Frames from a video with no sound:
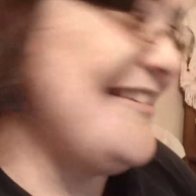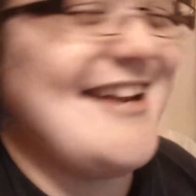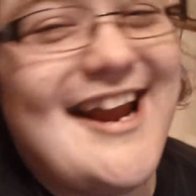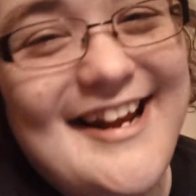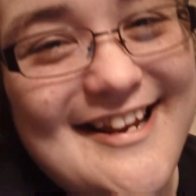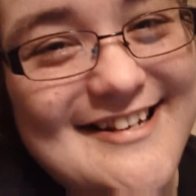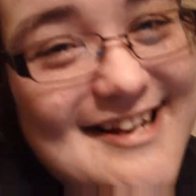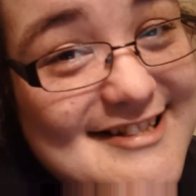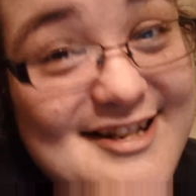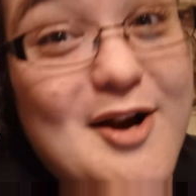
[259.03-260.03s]
Danny and
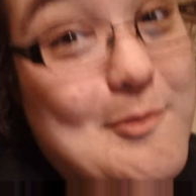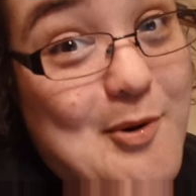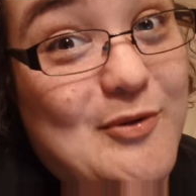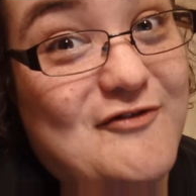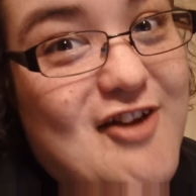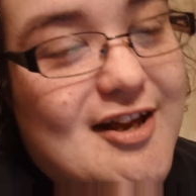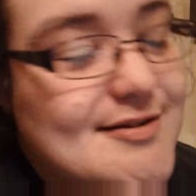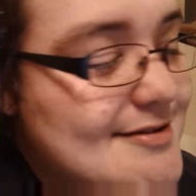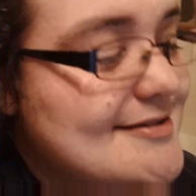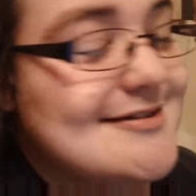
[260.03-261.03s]
Dixie are both
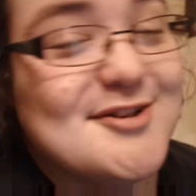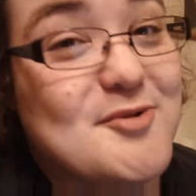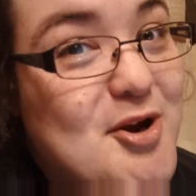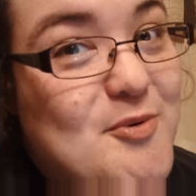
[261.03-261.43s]
fixed, so no